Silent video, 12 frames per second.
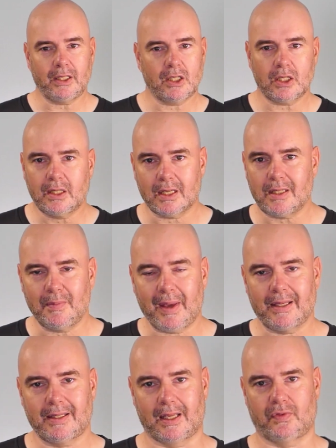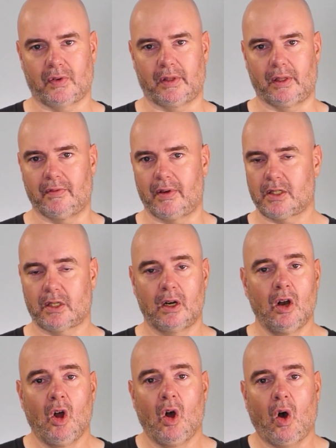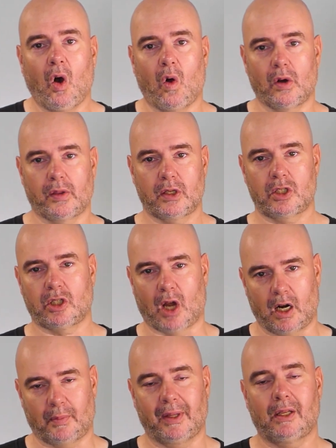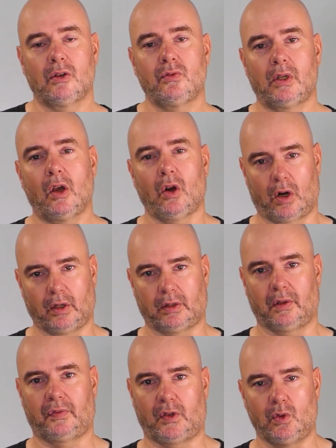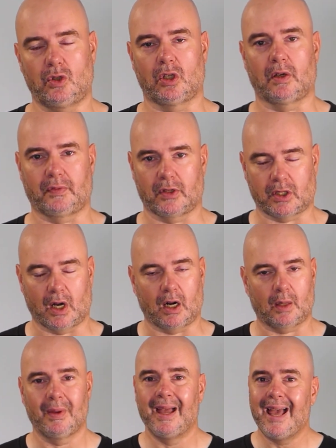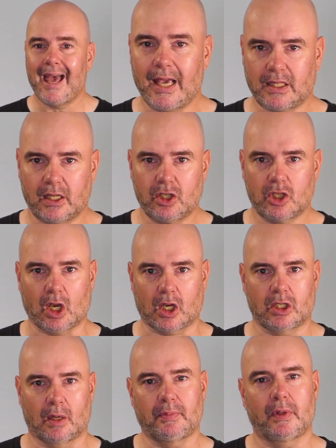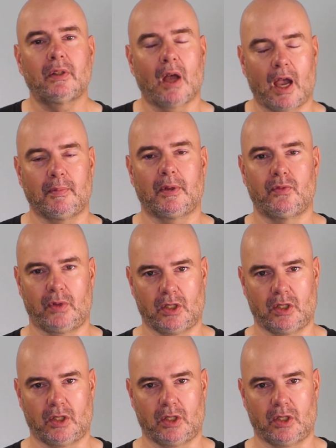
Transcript: It just doesn't make sense for the investor or the startup and can really hurt the future of the startup as it sucks up the time and